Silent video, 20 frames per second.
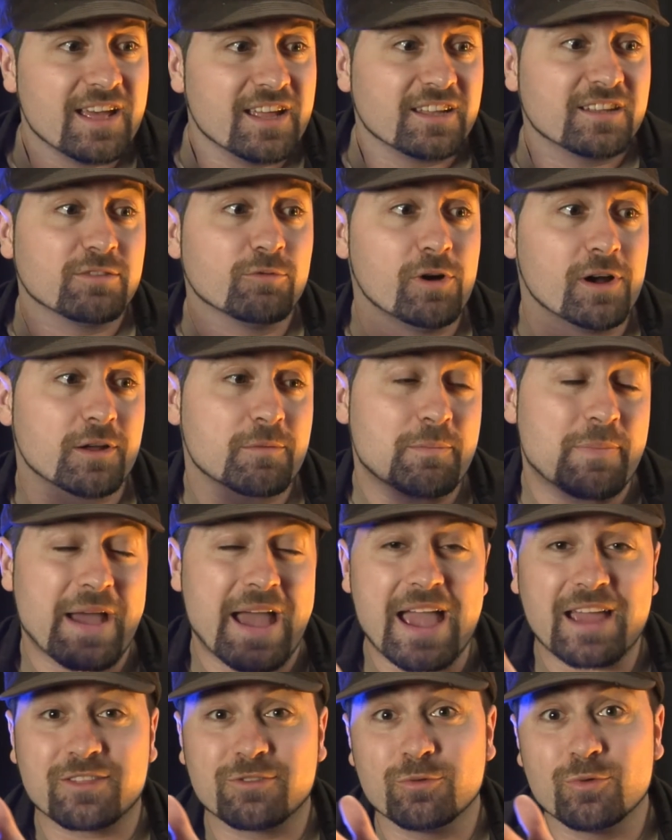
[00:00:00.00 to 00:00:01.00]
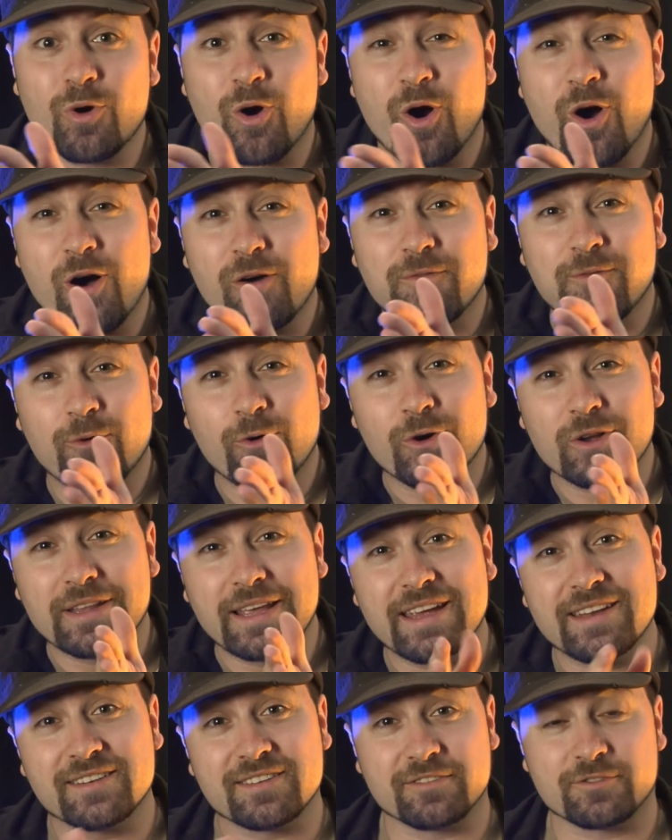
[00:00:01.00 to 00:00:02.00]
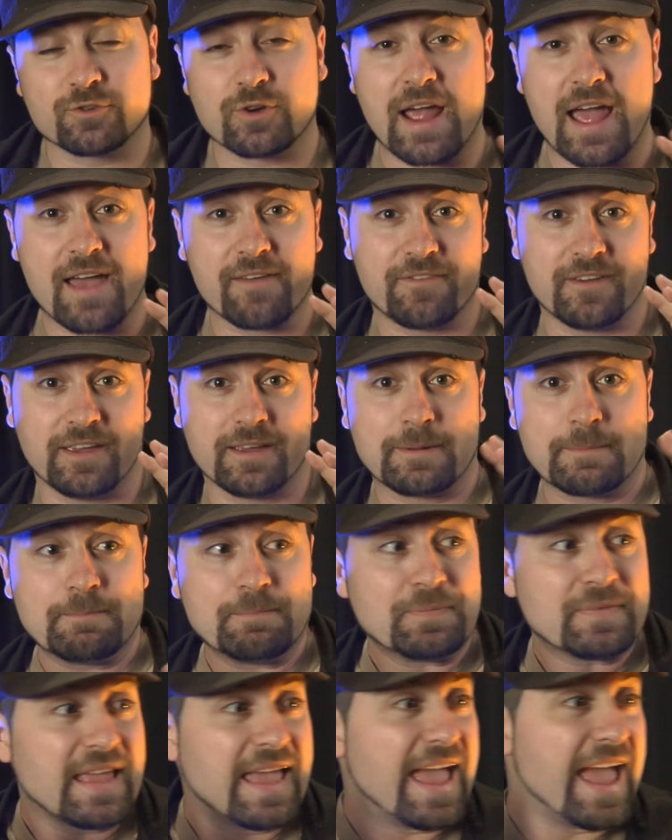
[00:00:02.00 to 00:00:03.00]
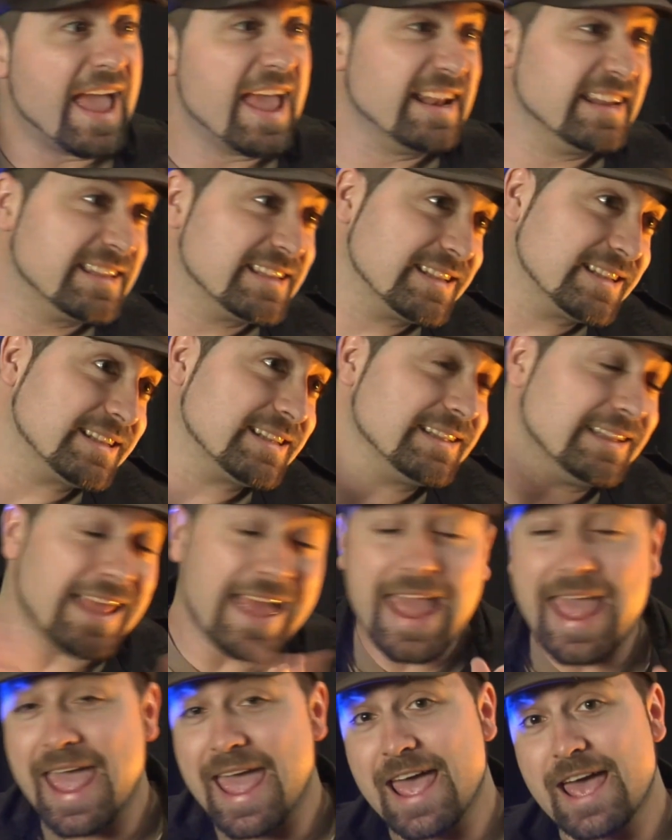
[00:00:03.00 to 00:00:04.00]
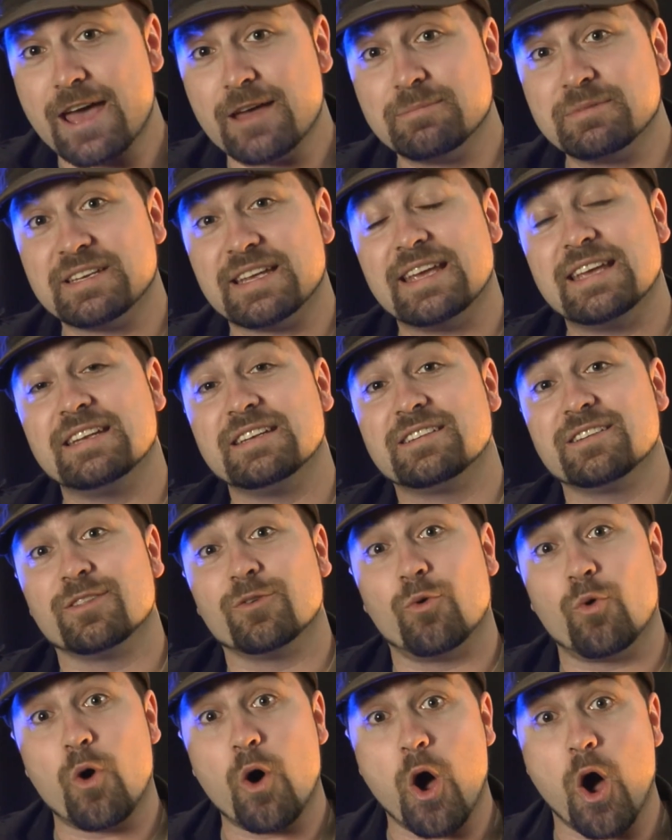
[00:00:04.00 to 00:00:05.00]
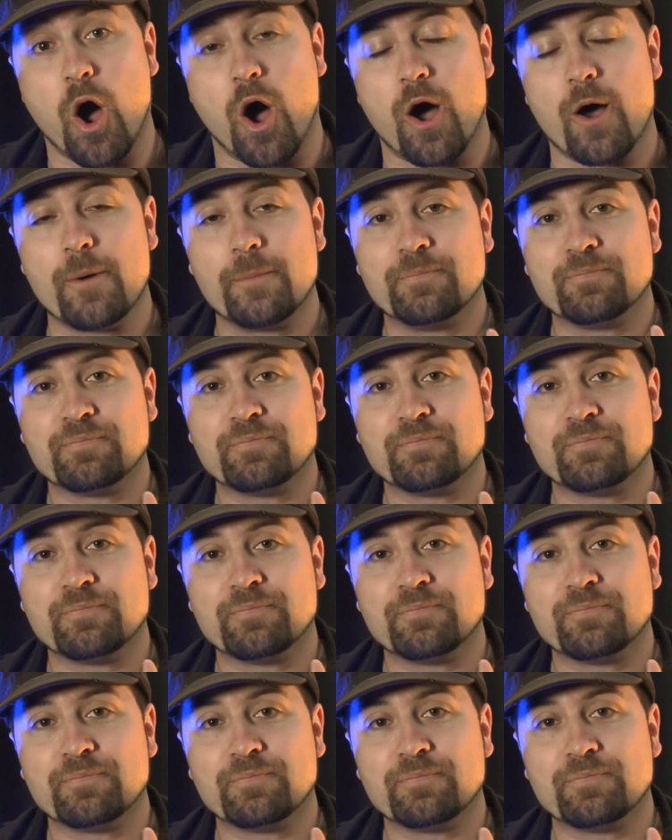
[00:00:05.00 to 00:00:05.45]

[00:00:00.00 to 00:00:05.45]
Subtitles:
swung back through all 4 lanes of traffic and slammed into the wall.